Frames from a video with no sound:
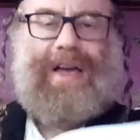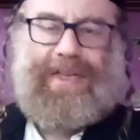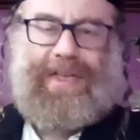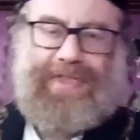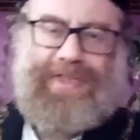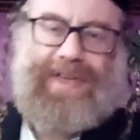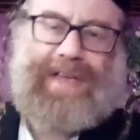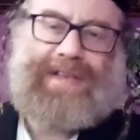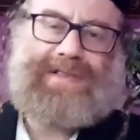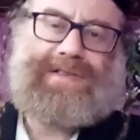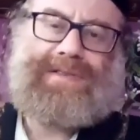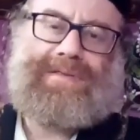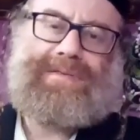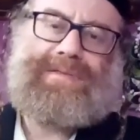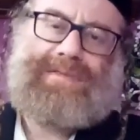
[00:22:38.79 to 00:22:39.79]
I think
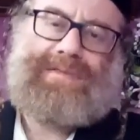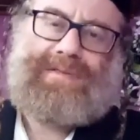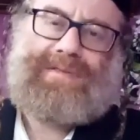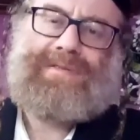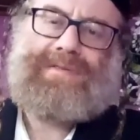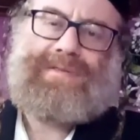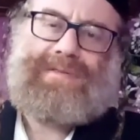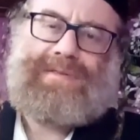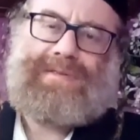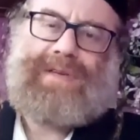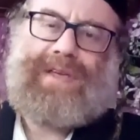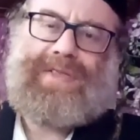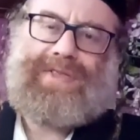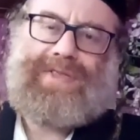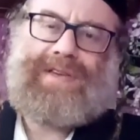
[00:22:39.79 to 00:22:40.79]
so.
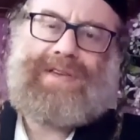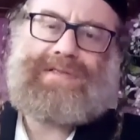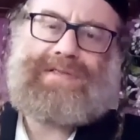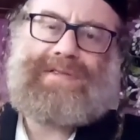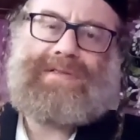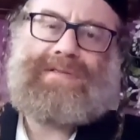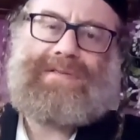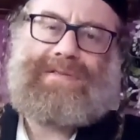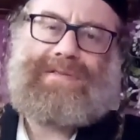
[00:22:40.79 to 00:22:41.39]
I think so.